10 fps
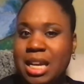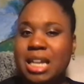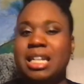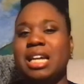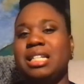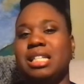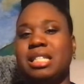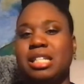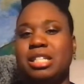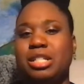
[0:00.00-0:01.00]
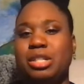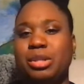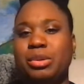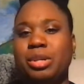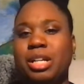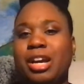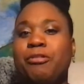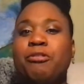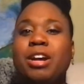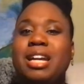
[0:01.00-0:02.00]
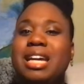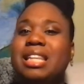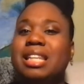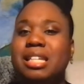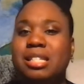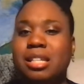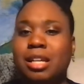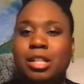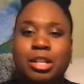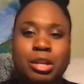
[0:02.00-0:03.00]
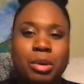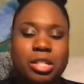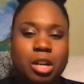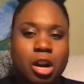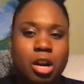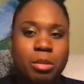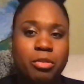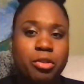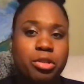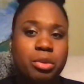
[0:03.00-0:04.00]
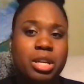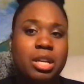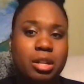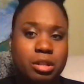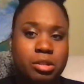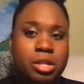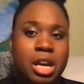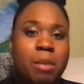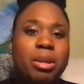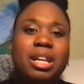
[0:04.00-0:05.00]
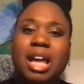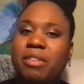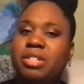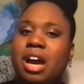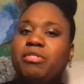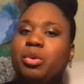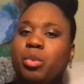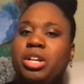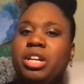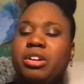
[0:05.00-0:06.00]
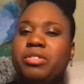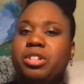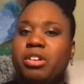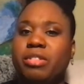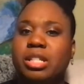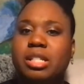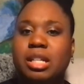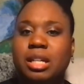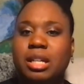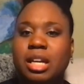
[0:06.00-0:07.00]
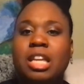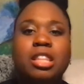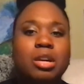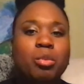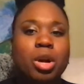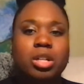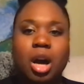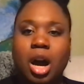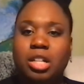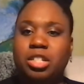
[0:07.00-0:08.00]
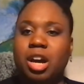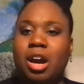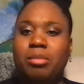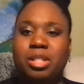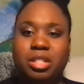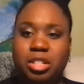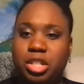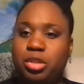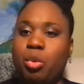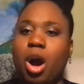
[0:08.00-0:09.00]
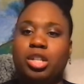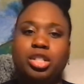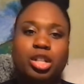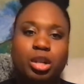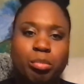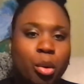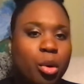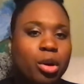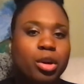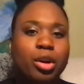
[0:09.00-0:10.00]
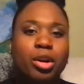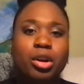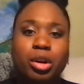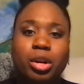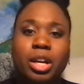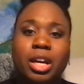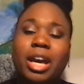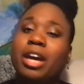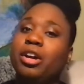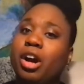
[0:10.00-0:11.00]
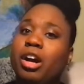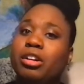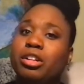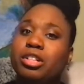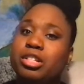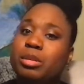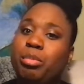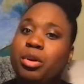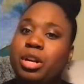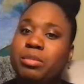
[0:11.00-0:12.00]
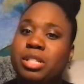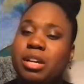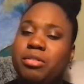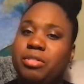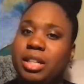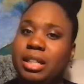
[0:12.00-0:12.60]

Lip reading: In 1962, Freddie enlisted in the U.S. Army for 3 years, but left after 1 year of service. He then worked odd jobs as a dishwasher, porter, cook, and gardener to support himself.